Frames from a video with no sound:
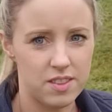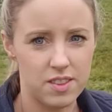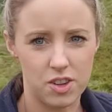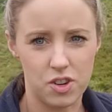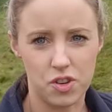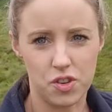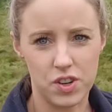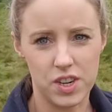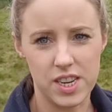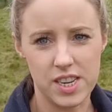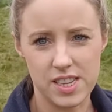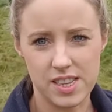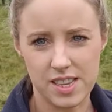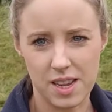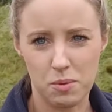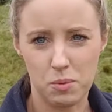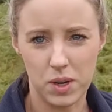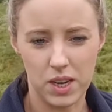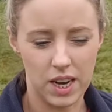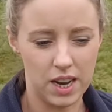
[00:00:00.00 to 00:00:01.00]
the trees
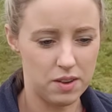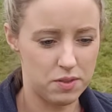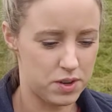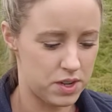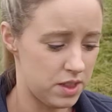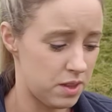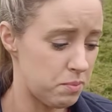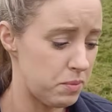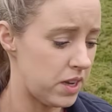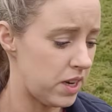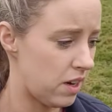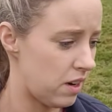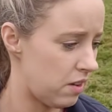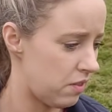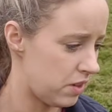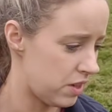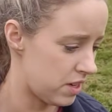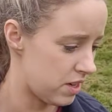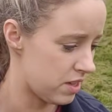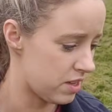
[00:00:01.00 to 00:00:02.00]
that we left in the middle
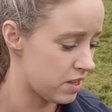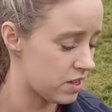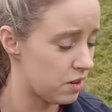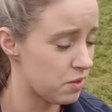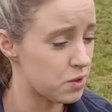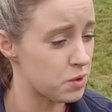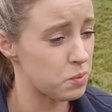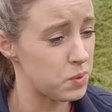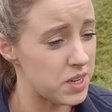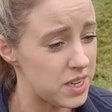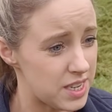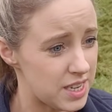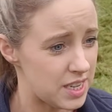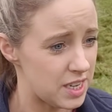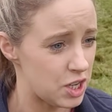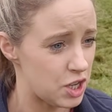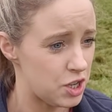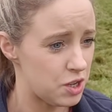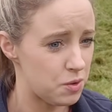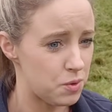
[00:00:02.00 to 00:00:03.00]
of it and stuff, so we
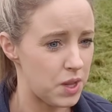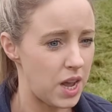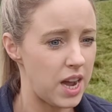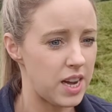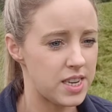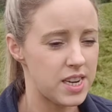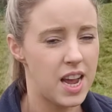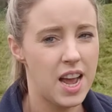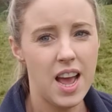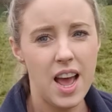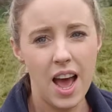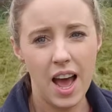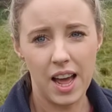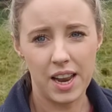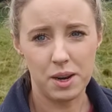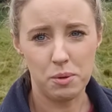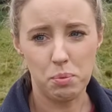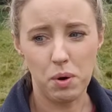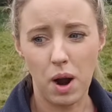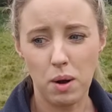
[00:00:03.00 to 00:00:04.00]
didn't do that,
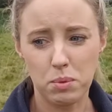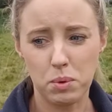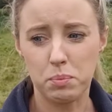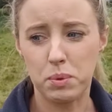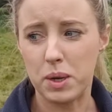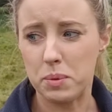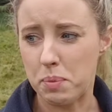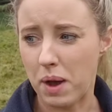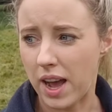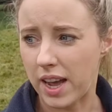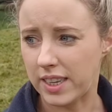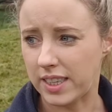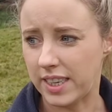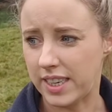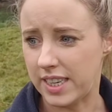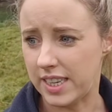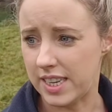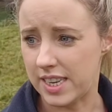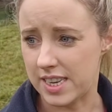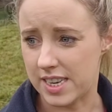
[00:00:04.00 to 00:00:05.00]
and it probably
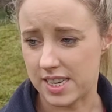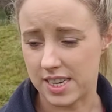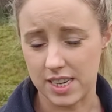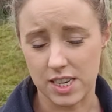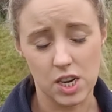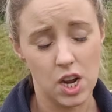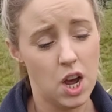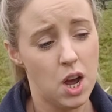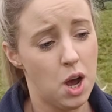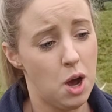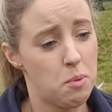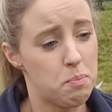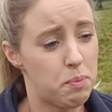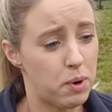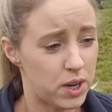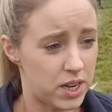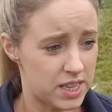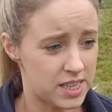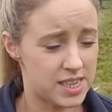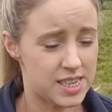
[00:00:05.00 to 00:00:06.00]
badly needed it.
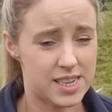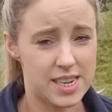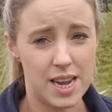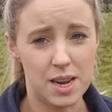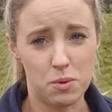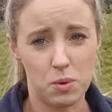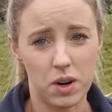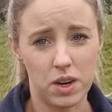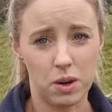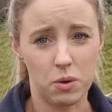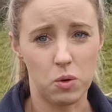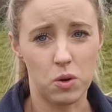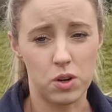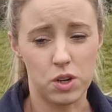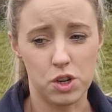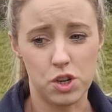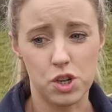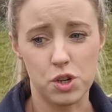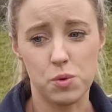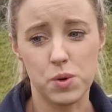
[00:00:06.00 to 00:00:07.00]
But instead what I'm going
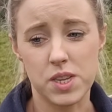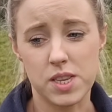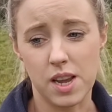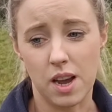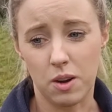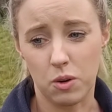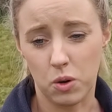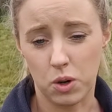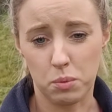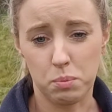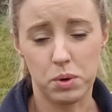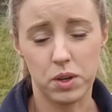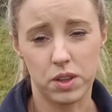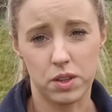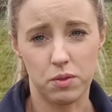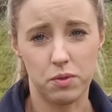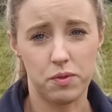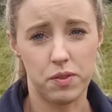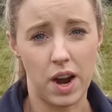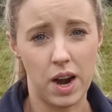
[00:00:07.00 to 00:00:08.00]
to do is I'm going to put
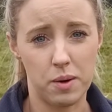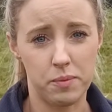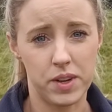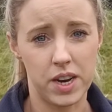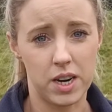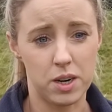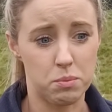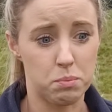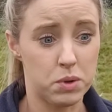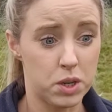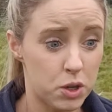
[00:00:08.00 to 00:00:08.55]
the farmyard